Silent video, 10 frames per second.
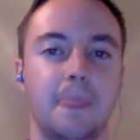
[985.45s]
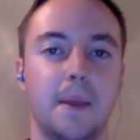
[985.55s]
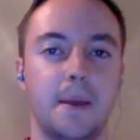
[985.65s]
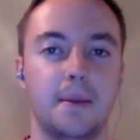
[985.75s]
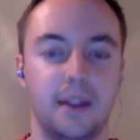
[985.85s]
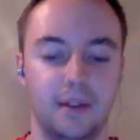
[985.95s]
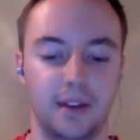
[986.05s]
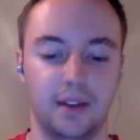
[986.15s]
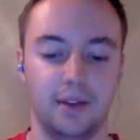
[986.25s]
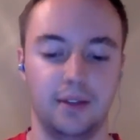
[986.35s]
Now
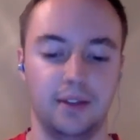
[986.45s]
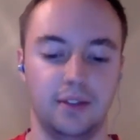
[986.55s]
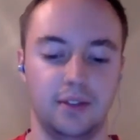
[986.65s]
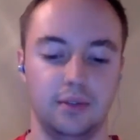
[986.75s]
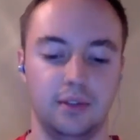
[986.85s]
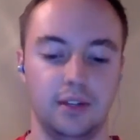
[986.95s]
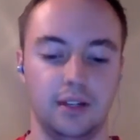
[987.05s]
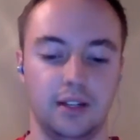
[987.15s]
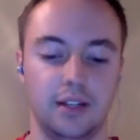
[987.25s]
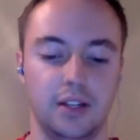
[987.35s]
heading over
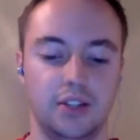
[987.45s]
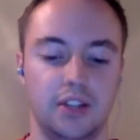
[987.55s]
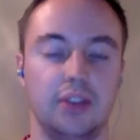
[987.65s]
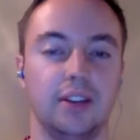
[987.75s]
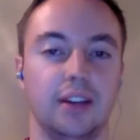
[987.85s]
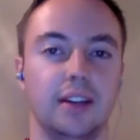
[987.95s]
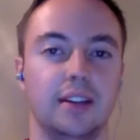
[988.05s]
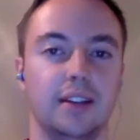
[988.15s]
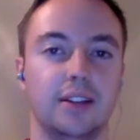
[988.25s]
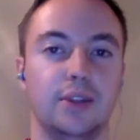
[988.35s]
to Schalke
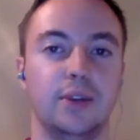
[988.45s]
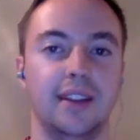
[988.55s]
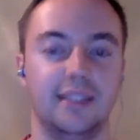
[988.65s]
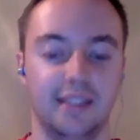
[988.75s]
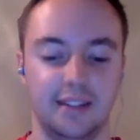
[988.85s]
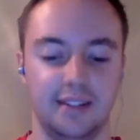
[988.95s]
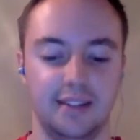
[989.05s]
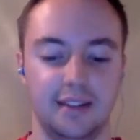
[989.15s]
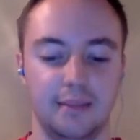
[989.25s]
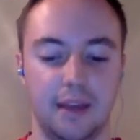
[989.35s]
at the
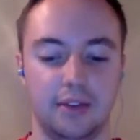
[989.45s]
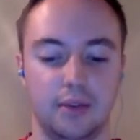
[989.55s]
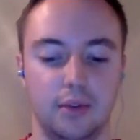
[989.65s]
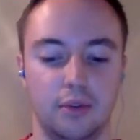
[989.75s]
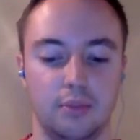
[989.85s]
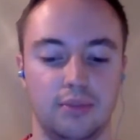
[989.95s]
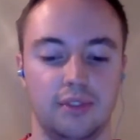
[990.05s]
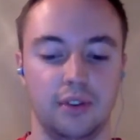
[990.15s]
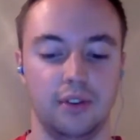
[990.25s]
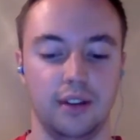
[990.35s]
U19s, Matthew Hope
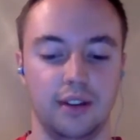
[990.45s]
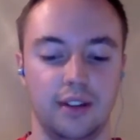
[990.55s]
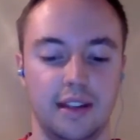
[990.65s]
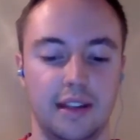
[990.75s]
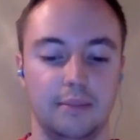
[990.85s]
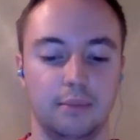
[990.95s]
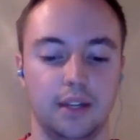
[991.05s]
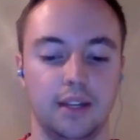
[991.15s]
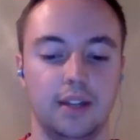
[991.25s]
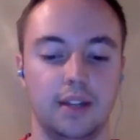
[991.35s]
started and
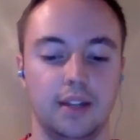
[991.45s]
played